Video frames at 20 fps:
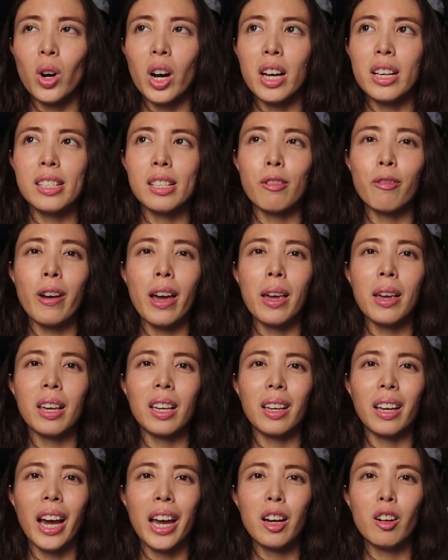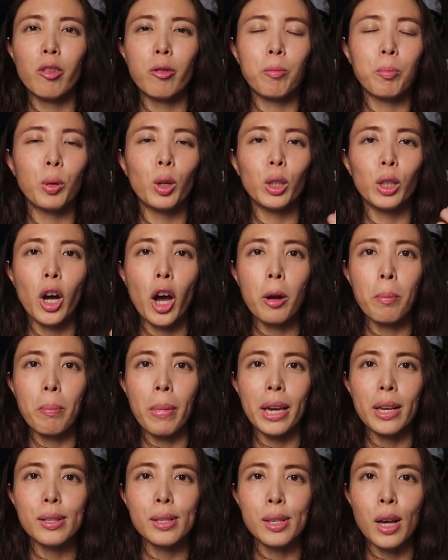was, if I kind of pulled on
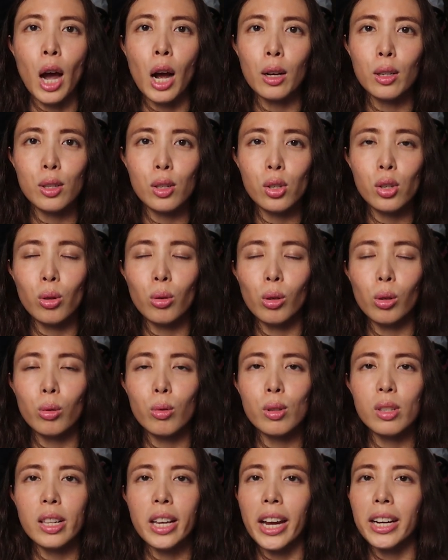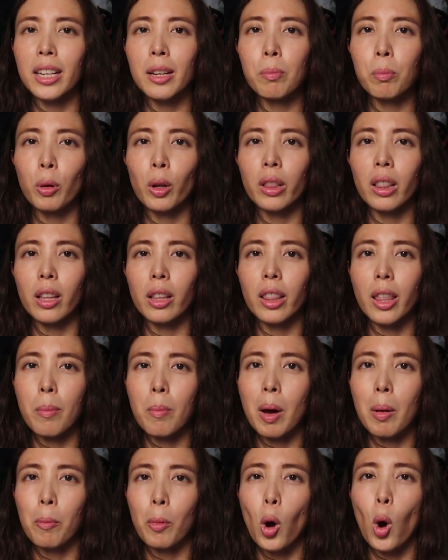my socks too loosely, I didn't pull
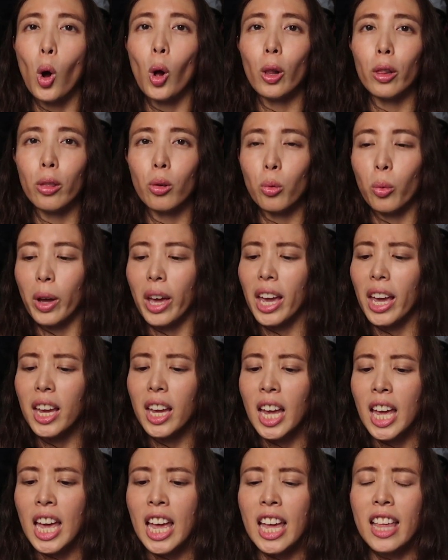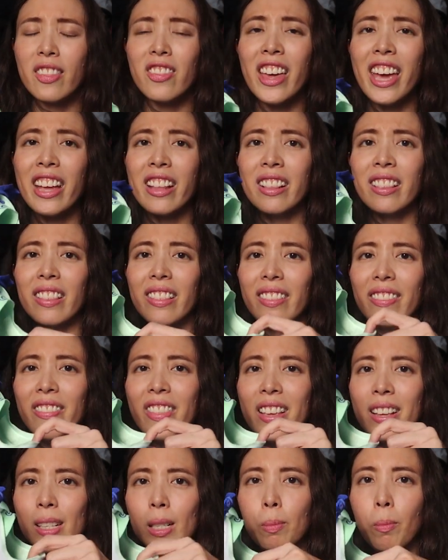them up all the way, then
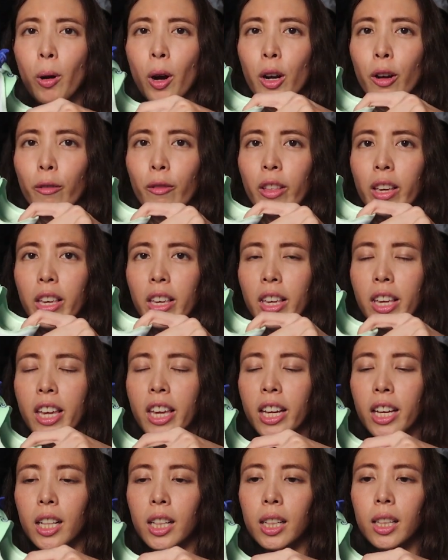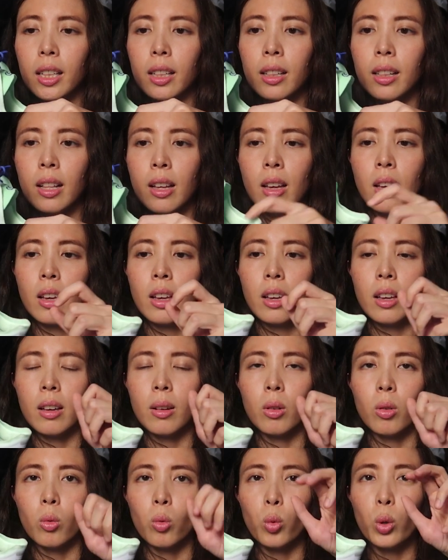this part of the heel
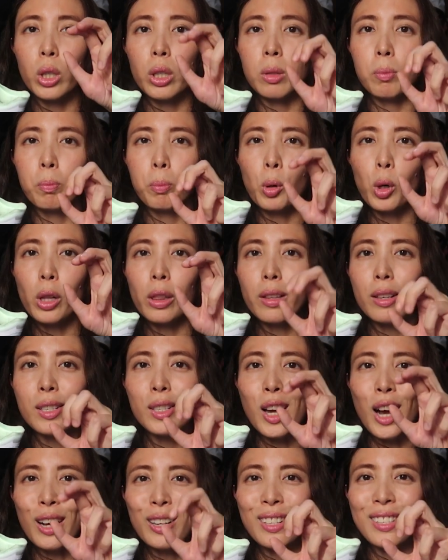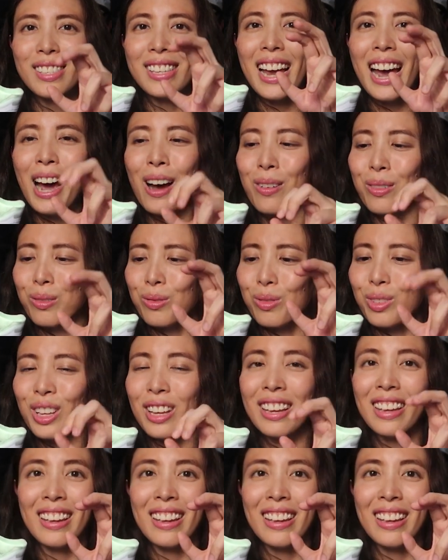would pull the socks down.